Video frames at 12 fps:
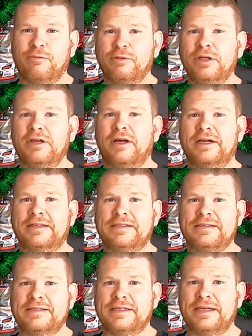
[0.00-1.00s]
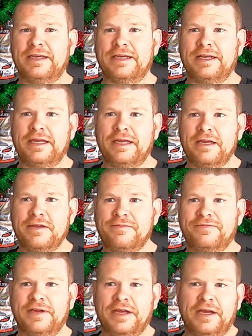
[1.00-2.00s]
I wouldn't like to see it
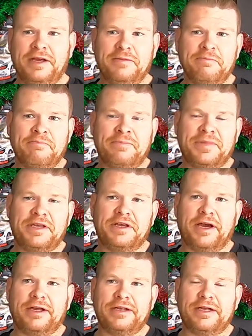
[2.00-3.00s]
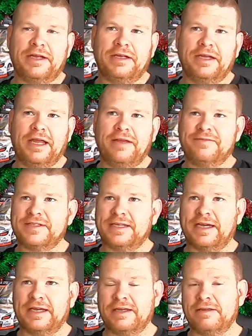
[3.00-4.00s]
if, you know, if
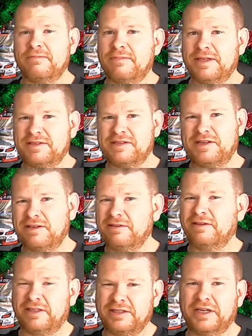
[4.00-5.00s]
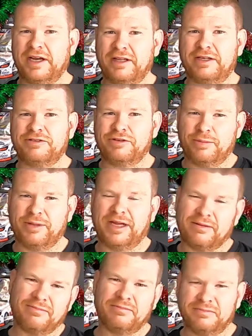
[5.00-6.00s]
say this year, you know, like Triple
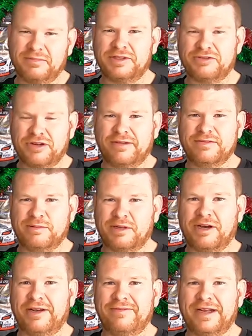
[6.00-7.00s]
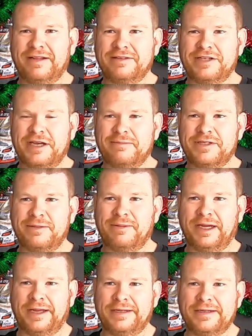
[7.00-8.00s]
Eight, the drivers were kind of out of the
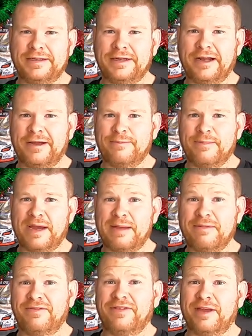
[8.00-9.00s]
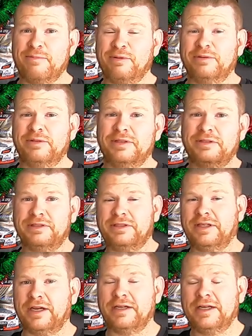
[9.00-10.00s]
championship, and, you know, maybe if they put,
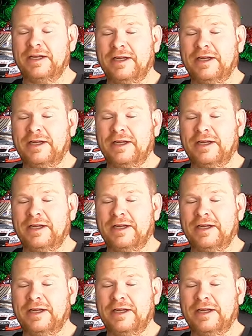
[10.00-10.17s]
you know,